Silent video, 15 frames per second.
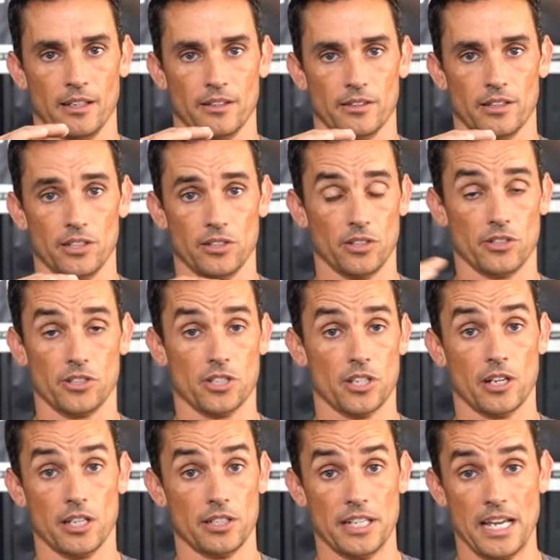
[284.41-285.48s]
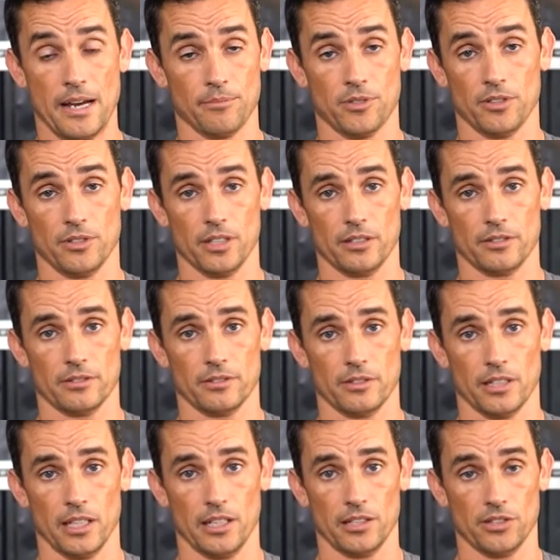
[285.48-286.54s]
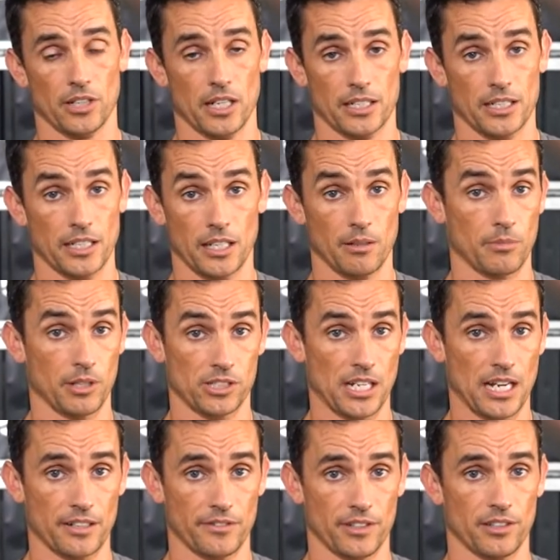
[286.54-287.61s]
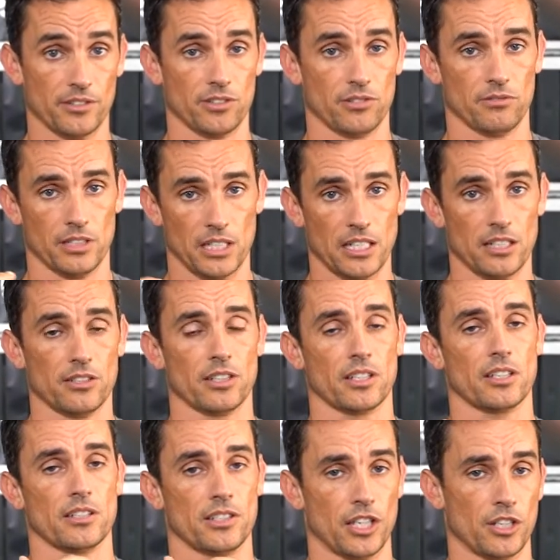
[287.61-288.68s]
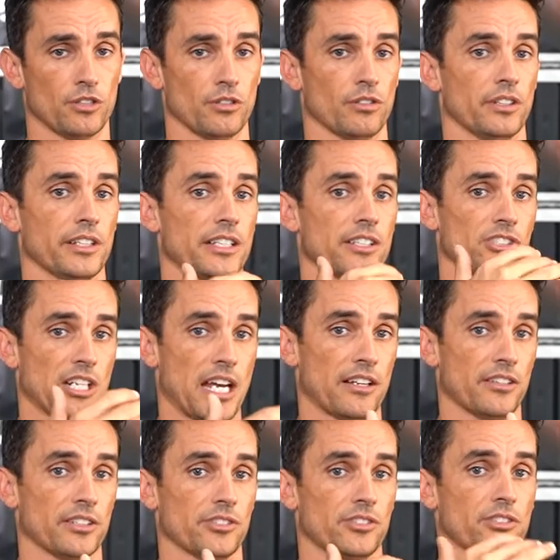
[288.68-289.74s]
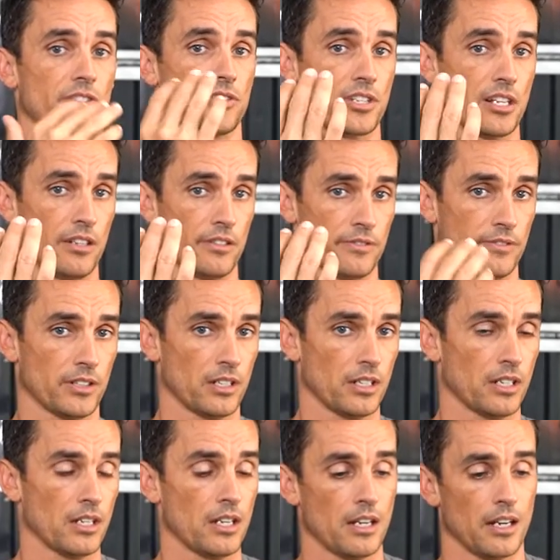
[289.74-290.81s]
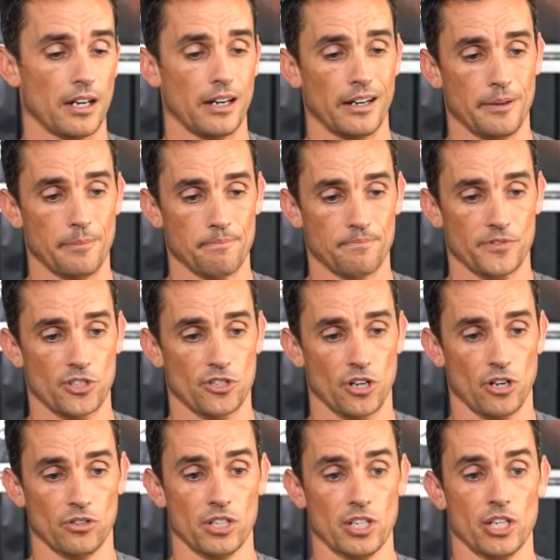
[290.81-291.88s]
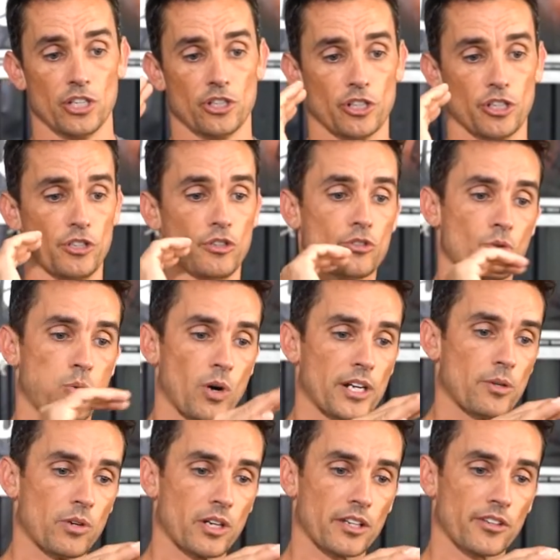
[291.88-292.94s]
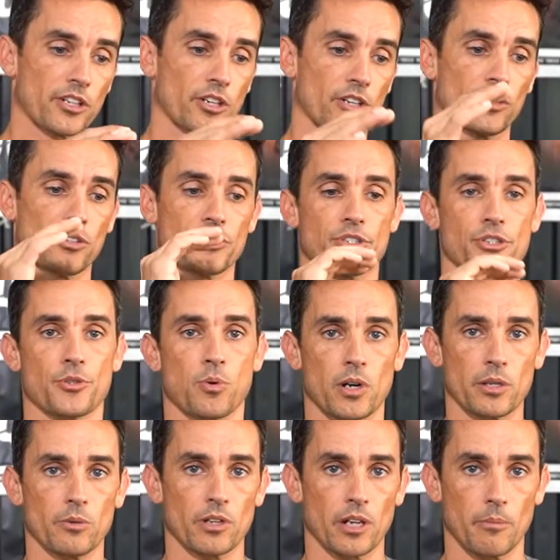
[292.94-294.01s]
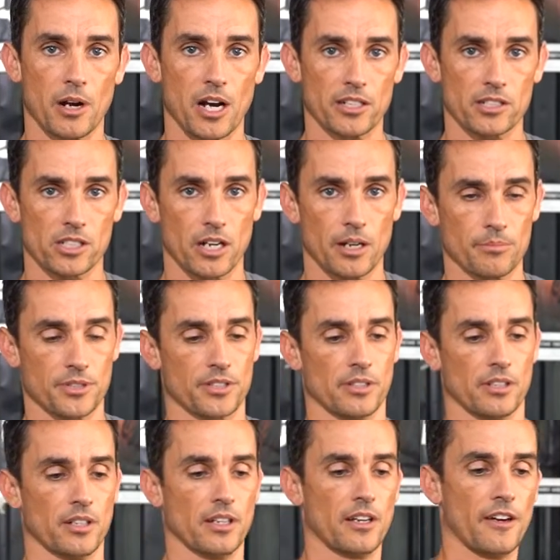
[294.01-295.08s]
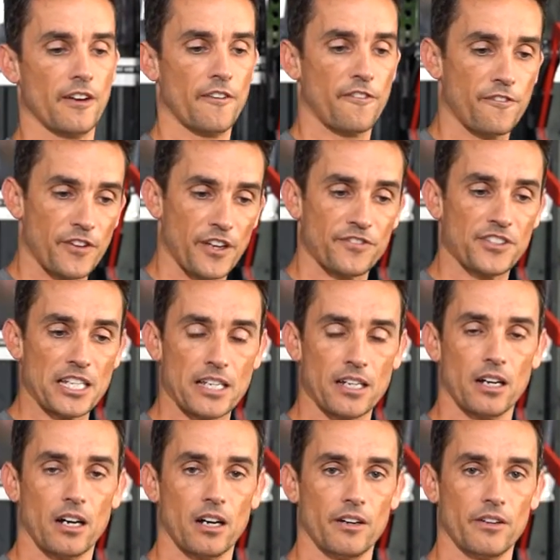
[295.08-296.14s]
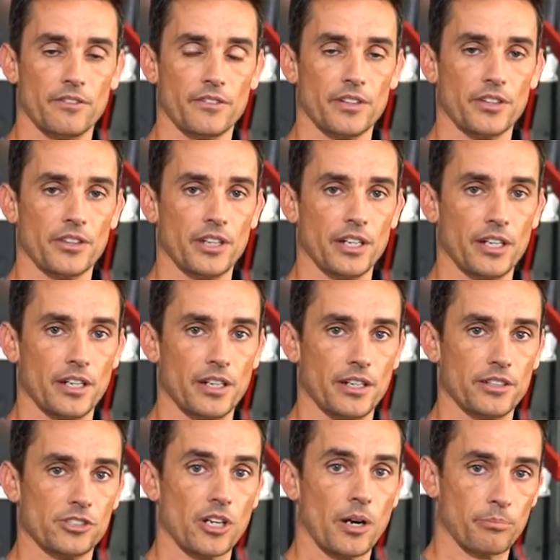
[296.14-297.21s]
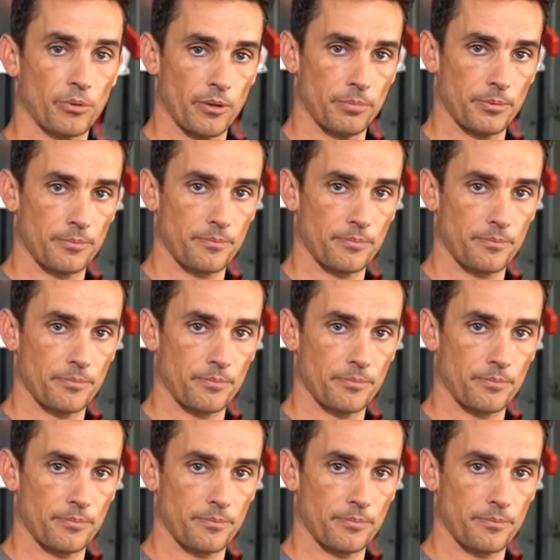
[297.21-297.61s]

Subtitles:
then you're just going to adapt to it, and you're not going to get much out of it. You need to continually challenge yourself. So you're going to do 21 of the curls, 21 of the box jumps, 50 of the jump rope.